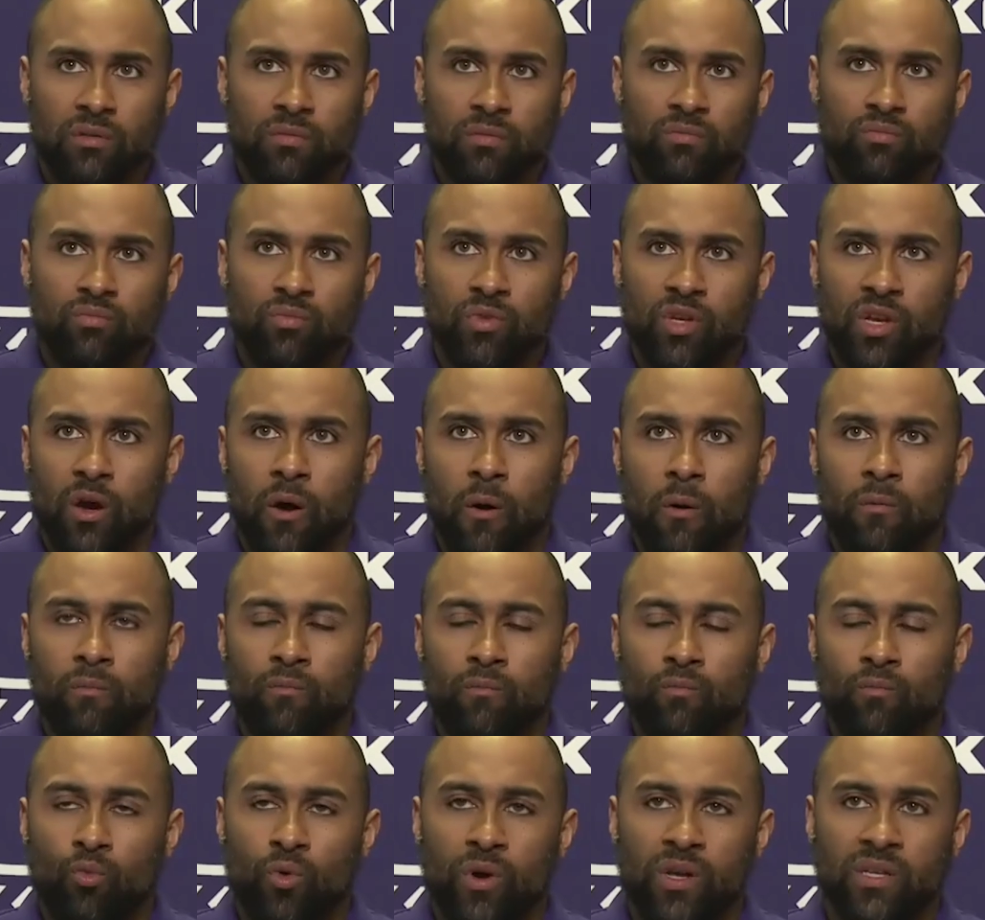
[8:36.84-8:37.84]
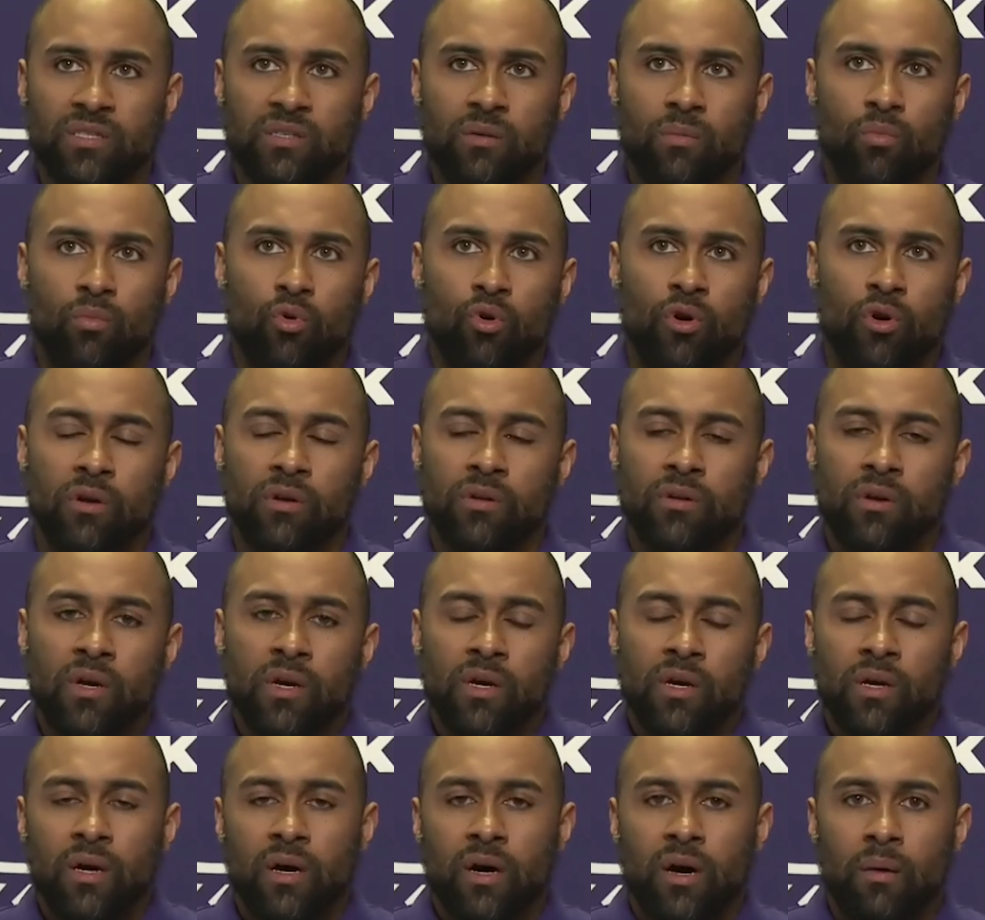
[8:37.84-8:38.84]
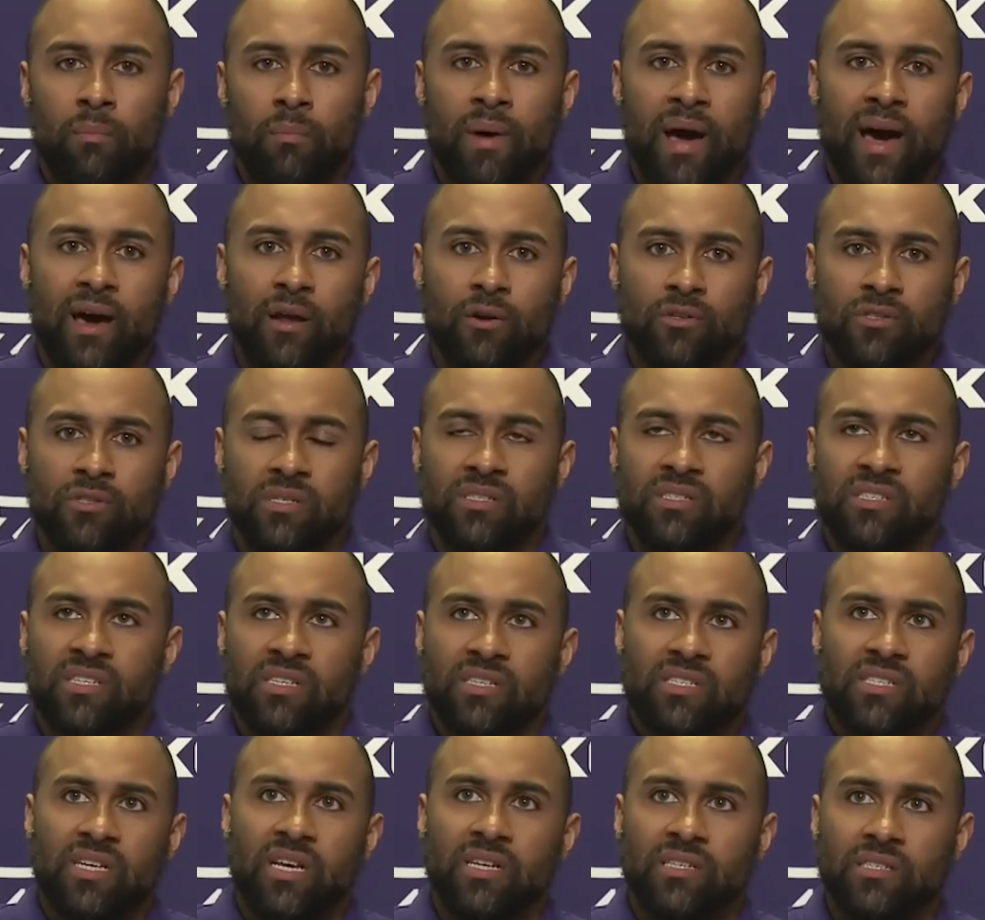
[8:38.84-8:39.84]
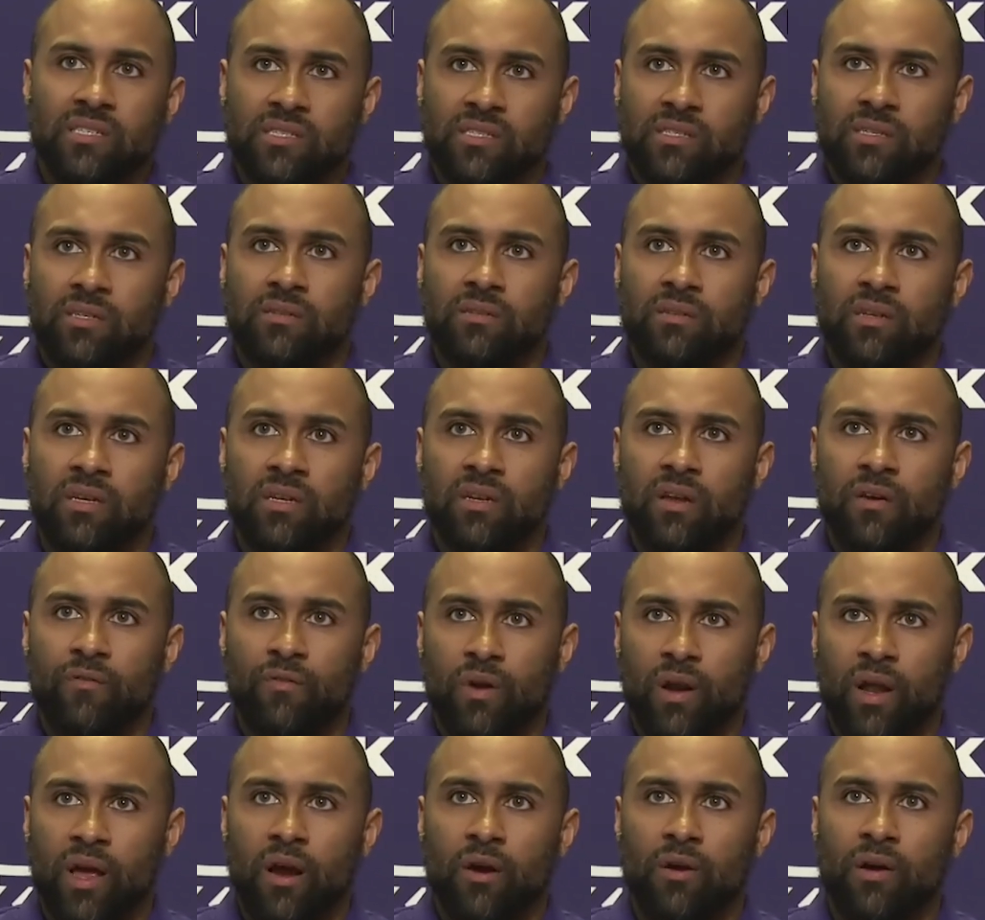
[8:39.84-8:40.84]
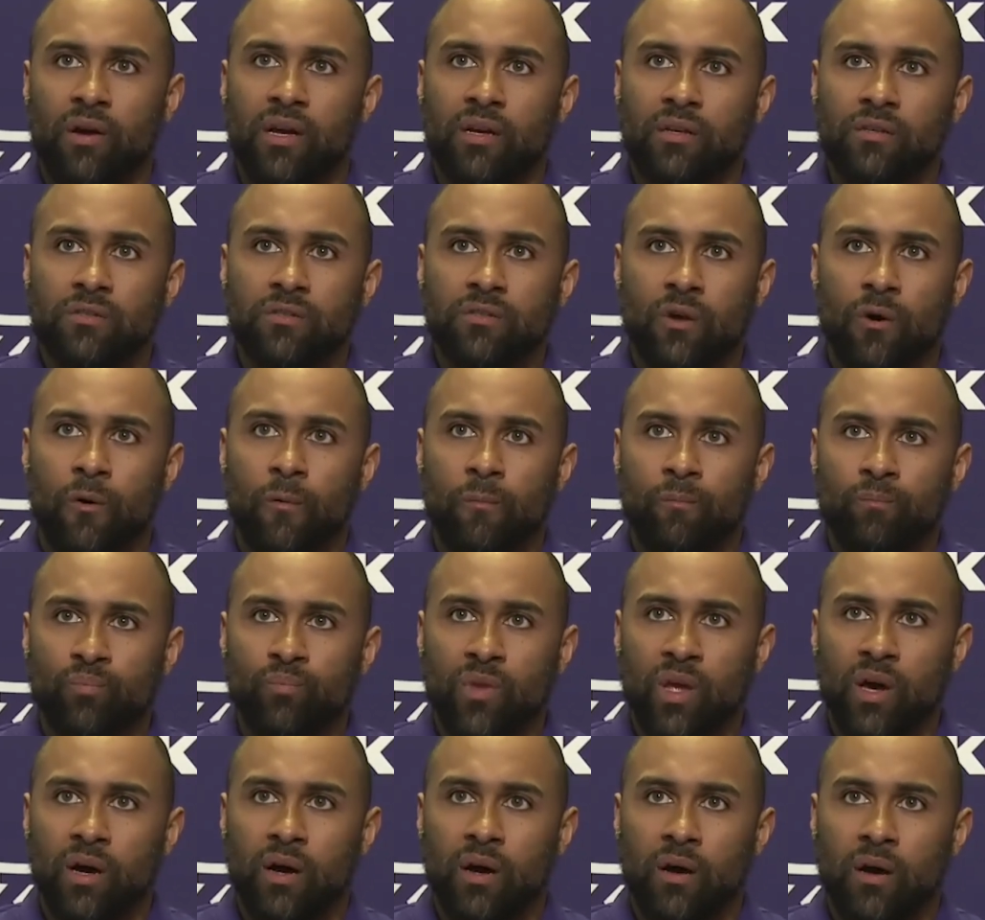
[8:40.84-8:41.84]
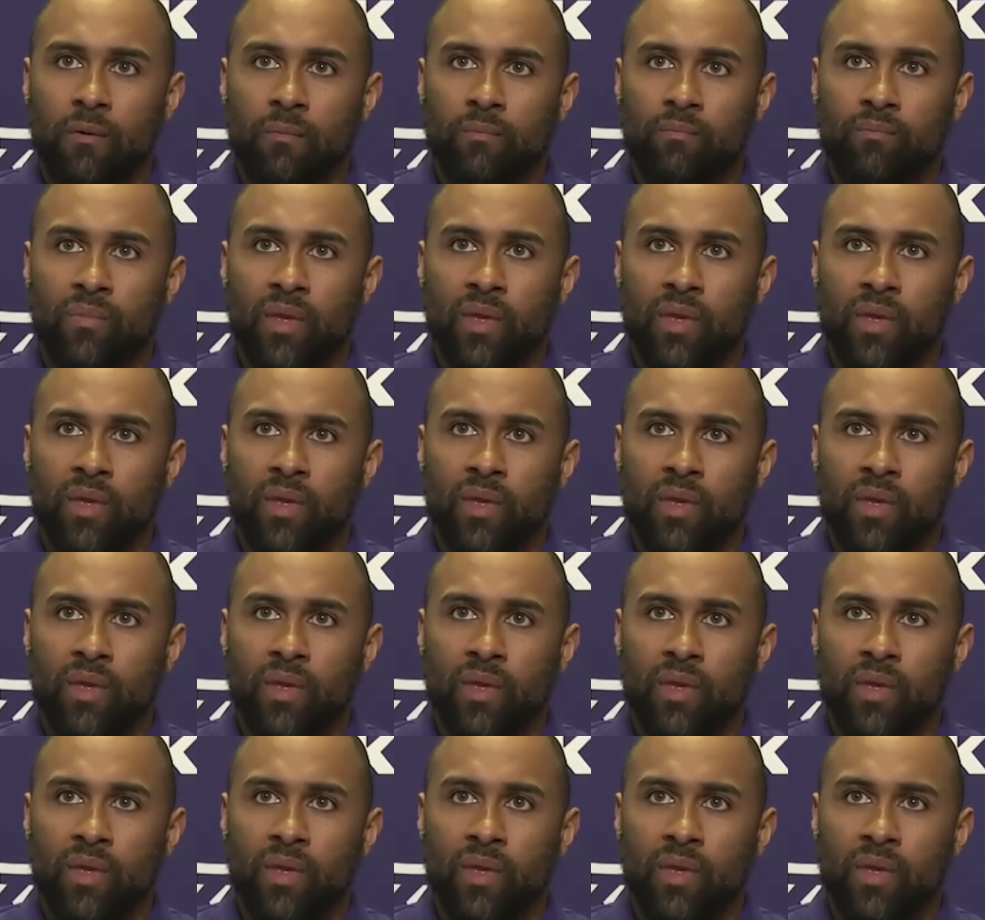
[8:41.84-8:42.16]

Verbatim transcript: you know win some more uh, battles and successes in, in different areas so um,